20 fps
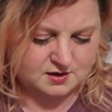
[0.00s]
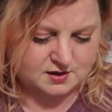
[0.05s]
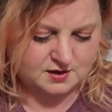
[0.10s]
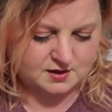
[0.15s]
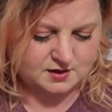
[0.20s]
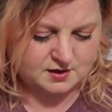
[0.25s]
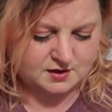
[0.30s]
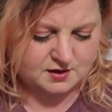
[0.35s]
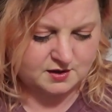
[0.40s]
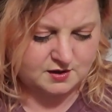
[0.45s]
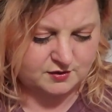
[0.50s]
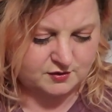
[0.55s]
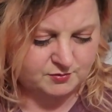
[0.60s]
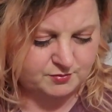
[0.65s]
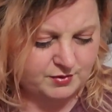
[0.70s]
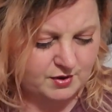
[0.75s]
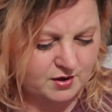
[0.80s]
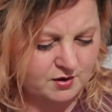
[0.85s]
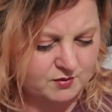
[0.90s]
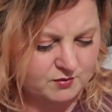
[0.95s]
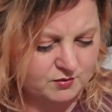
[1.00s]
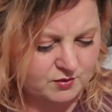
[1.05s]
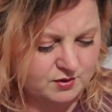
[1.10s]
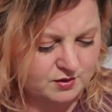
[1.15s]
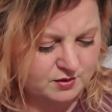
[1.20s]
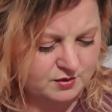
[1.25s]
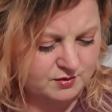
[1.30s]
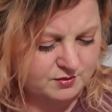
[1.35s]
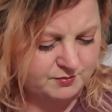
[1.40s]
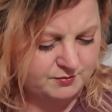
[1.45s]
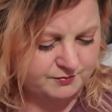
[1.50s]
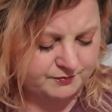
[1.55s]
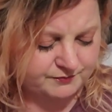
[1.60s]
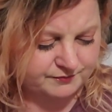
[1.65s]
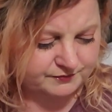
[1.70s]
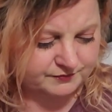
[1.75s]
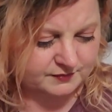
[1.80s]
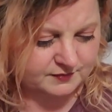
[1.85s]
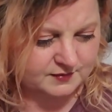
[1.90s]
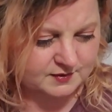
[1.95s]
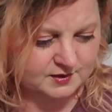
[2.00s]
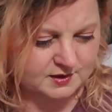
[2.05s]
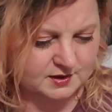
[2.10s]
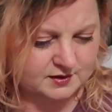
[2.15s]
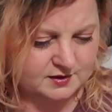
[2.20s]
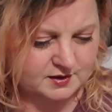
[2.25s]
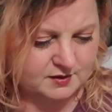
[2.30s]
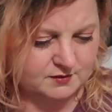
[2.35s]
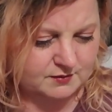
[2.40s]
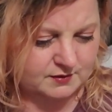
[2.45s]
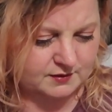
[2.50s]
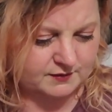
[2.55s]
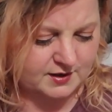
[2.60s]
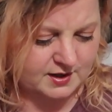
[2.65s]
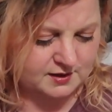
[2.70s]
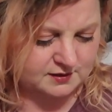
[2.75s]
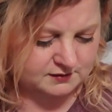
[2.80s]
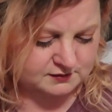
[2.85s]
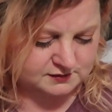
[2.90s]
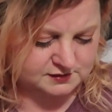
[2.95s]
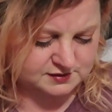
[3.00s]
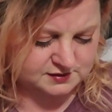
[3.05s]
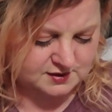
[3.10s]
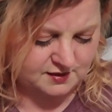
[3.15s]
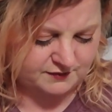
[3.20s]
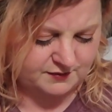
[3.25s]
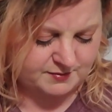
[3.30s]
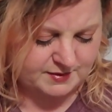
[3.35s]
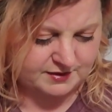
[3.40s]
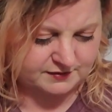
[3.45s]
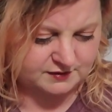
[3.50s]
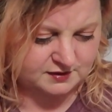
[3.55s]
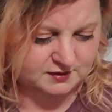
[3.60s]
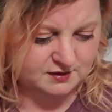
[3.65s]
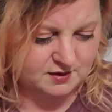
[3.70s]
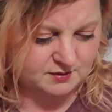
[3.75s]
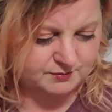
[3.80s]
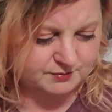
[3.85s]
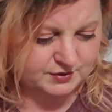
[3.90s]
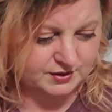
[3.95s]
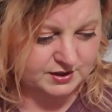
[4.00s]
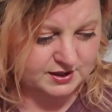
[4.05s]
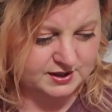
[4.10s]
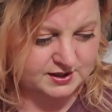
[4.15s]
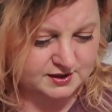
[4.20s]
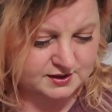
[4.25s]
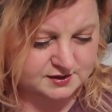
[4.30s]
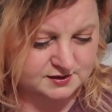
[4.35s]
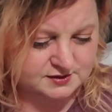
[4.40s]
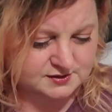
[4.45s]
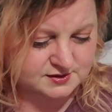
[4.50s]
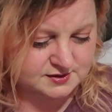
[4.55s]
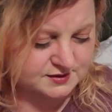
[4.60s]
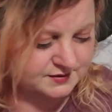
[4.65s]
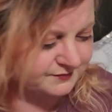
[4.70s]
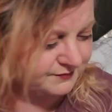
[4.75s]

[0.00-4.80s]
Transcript: And another poem. And then we've got stuff about the companies.